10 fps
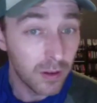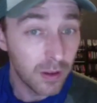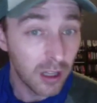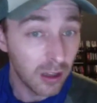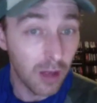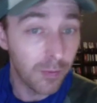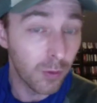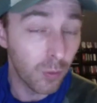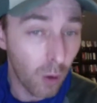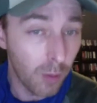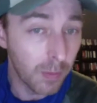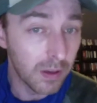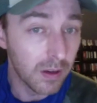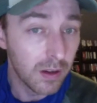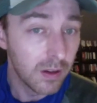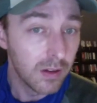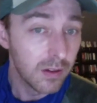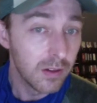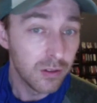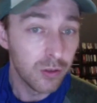a love for a woman
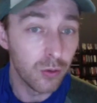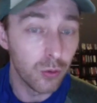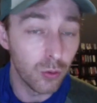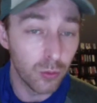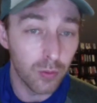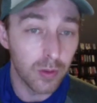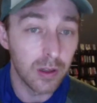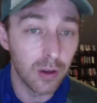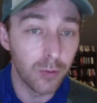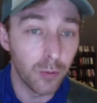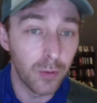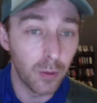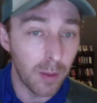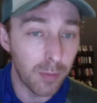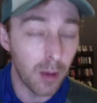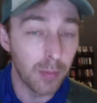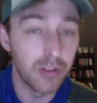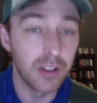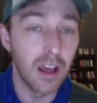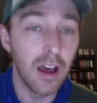to you know fulfill my promise to
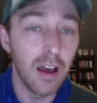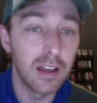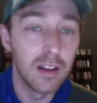god